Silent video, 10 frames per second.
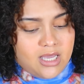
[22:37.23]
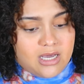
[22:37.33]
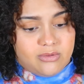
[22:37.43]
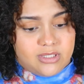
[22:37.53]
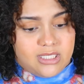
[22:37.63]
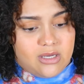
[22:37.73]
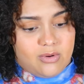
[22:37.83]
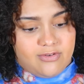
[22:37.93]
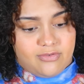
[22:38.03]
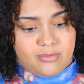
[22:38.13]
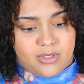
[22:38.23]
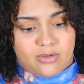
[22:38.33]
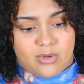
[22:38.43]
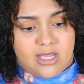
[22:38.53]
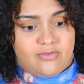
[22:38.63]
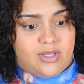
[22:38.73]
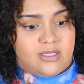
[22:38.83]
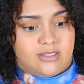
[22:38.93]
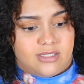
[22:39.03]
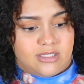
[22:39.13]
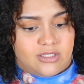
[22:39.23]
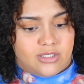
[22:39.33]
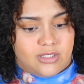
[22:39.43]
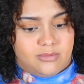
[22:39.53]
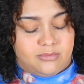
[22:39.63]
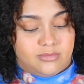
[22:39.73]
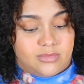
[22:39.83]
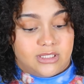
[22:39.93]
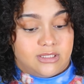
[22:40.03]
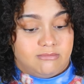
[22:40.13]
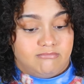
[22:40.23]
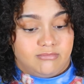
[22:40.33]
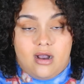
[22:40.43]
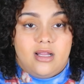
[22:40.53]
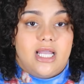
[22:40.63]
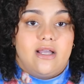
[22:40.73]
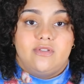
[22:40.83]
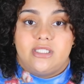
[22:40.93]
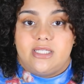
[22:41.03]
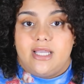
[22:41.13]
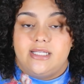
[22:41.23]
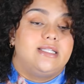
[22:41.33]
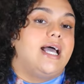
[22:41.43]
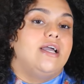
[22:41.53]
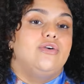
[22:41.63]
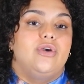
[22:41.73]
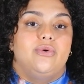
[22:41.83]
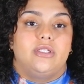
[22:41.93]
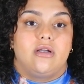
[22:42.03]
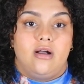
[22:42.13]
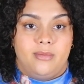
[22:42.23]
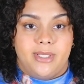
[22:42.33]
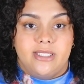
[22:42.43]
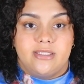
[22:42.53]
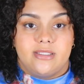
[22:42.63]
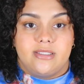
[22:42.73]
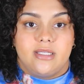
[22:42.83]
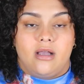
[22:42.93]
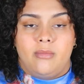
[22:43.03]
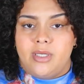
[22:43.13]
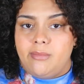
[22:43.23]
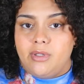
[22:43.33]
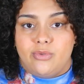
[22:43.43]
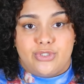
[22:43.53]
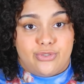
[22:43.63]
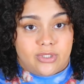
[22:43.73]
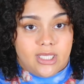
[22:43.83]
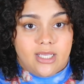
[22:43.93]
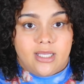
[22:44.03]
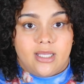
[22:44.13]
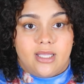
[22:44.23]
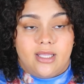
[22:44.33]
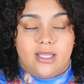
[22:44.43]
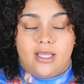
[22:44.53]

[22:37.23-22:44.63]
I would stay away from your wife and the sister. Listen, all I have to say is I agree with the comments. Comment down below what you think.